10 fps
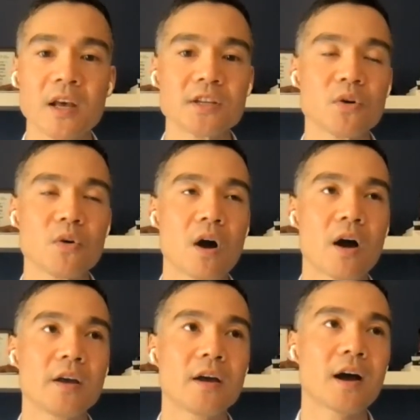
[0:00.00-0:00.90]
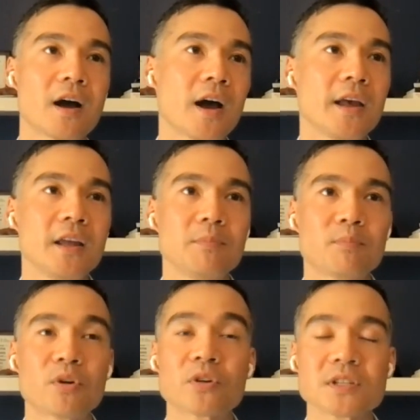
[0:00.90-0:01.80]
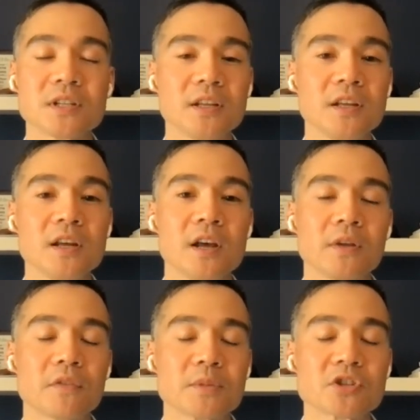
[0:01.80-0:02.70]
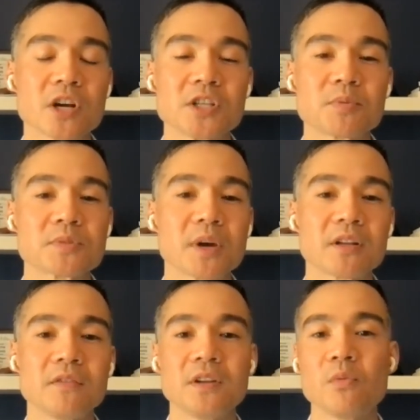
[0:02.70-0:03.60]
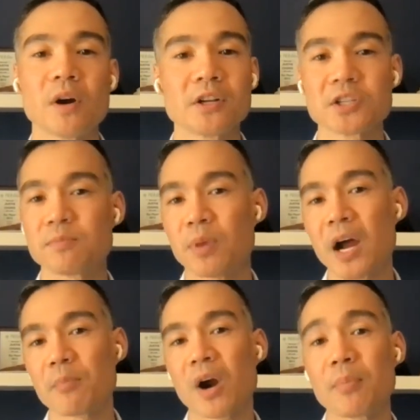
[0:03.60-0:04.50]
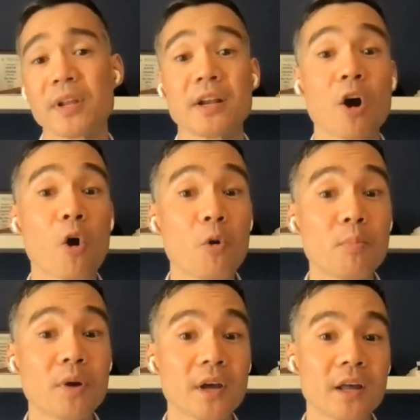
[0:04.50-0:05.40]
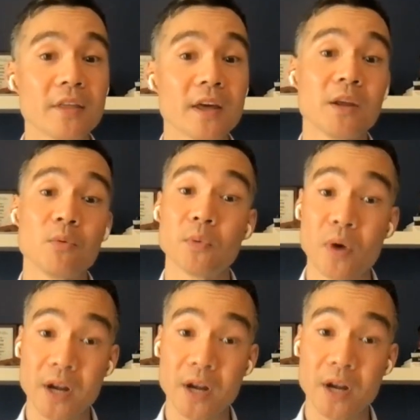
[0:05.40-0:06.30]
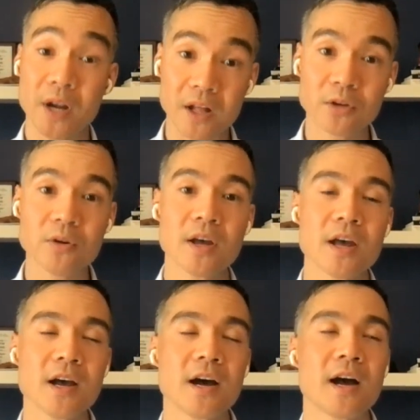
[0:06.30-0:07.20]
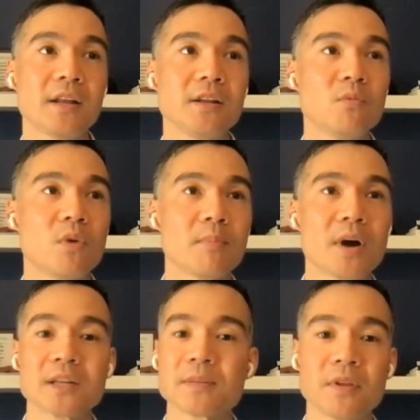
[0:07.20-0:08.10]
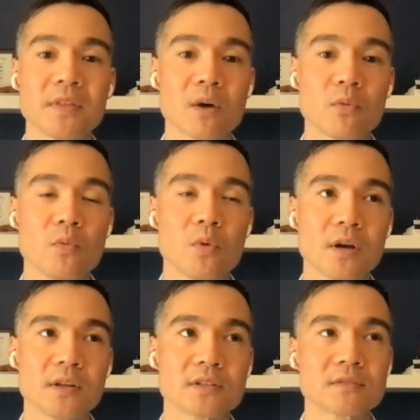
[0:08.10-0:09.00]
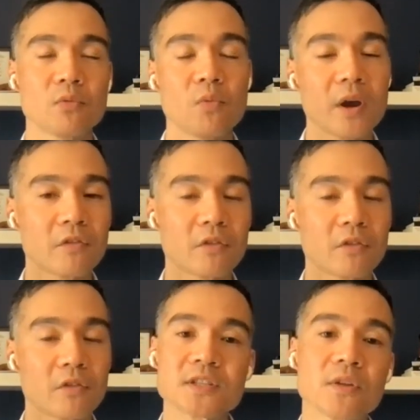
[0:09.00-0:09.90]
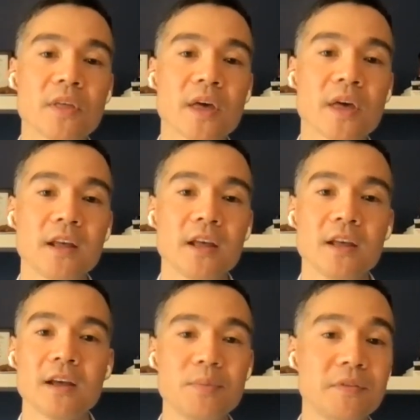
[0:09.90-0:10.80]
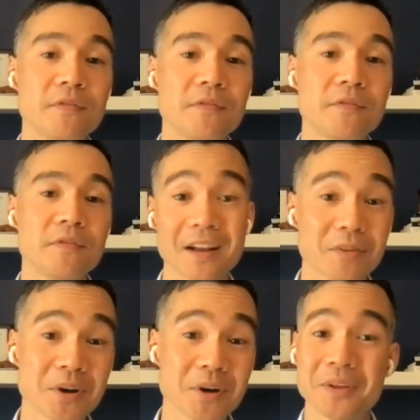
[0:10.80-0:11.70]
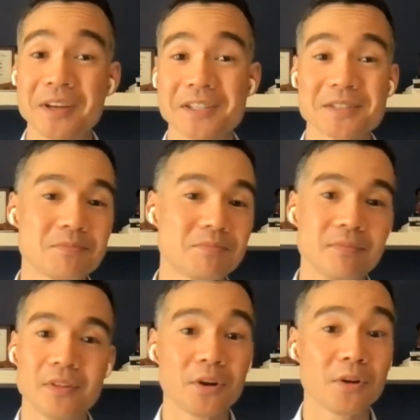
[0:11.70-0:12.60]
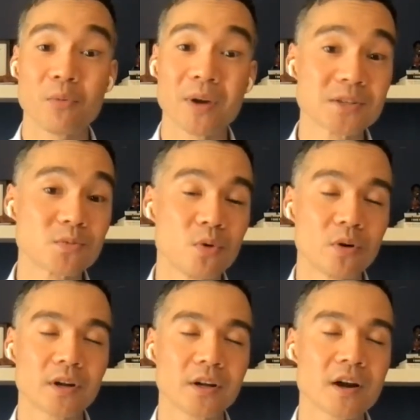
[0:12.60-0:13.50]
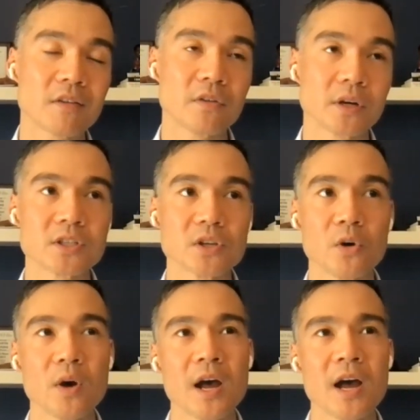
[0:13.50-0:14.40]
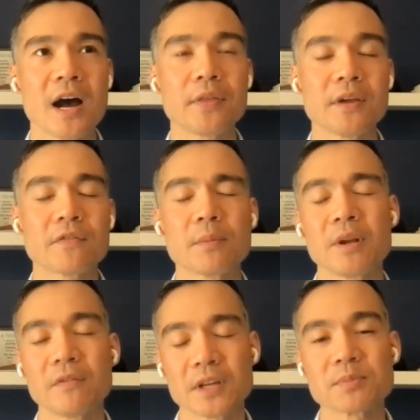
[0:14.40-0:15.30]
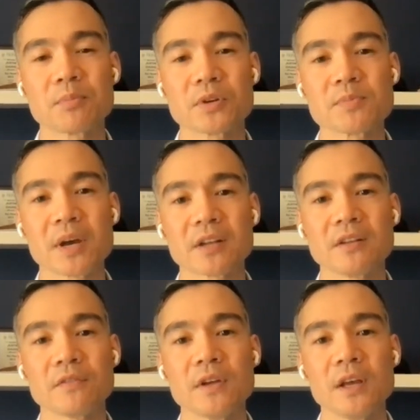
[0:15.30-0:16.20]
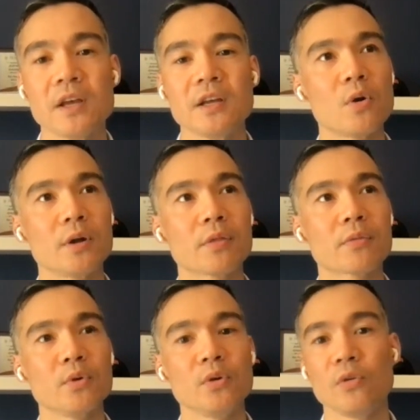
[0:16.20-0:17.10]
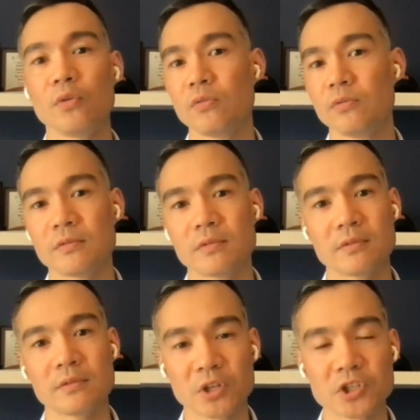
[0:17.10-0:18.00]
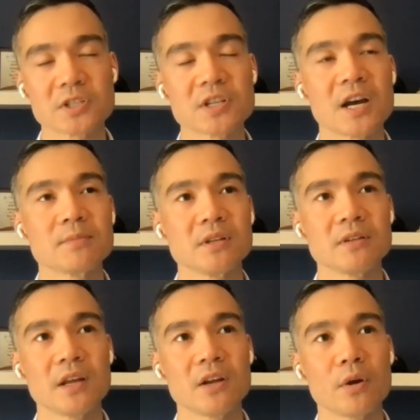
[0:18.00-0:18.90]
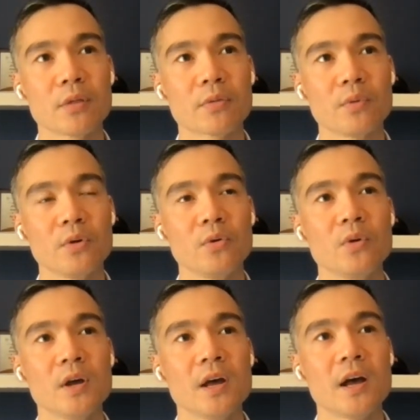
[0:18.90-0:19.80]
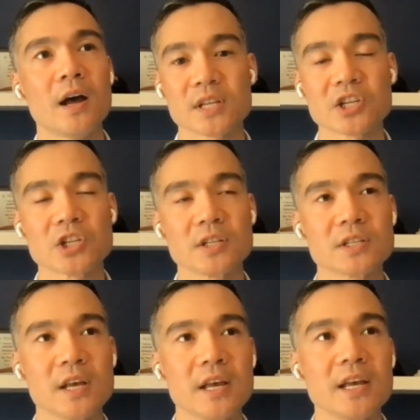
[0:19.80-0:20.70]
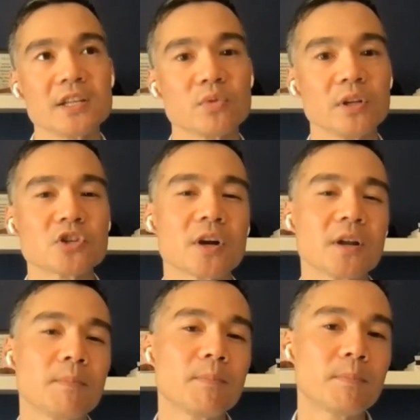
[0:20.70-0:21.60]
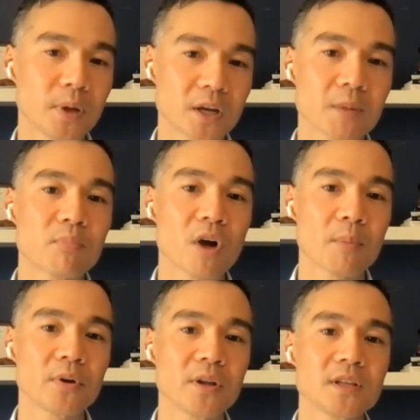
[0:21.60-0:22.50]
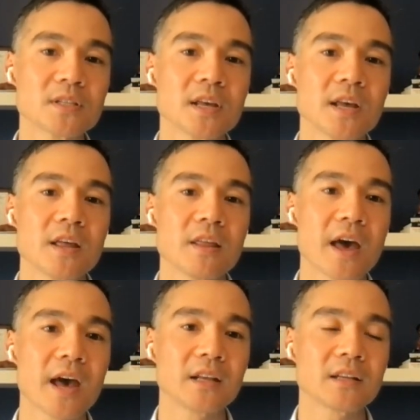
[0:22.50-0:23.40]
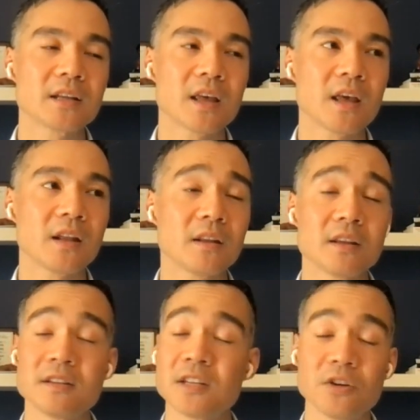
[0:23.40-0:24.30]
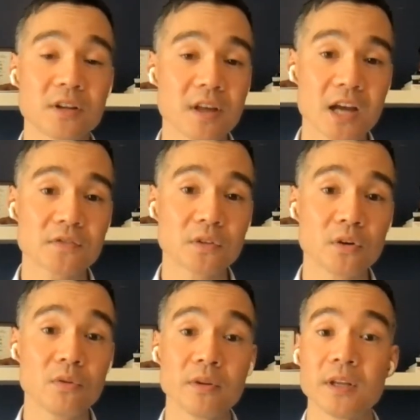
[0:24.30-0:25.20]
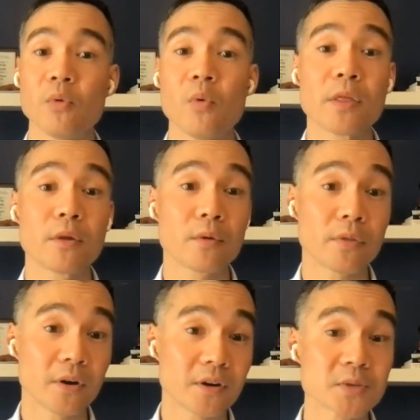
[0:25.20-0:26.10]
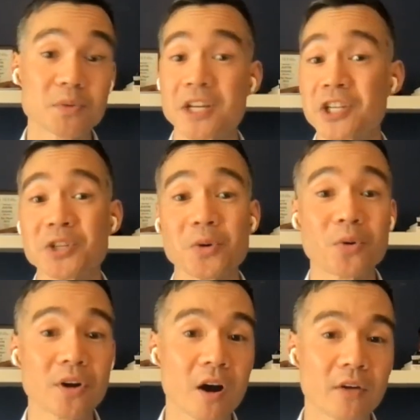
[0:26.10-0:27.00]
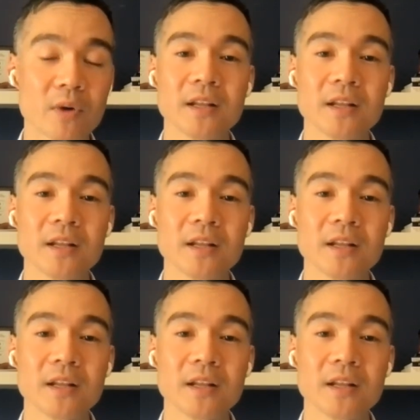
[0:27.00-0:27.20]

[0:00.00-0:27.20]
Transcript: So I personally, from a strategy perspective, didn't want to just buy a property and hope that it went up in value. And I didn't want to buy something that was way overpriced so that I would be feeding it every month because, the rents weren't going to cover it. So I think from an investment perspective, going through tumultuous times and going through recessions, it's really trying to pick up properties that can continue to cash flow, whether there is a recession or not.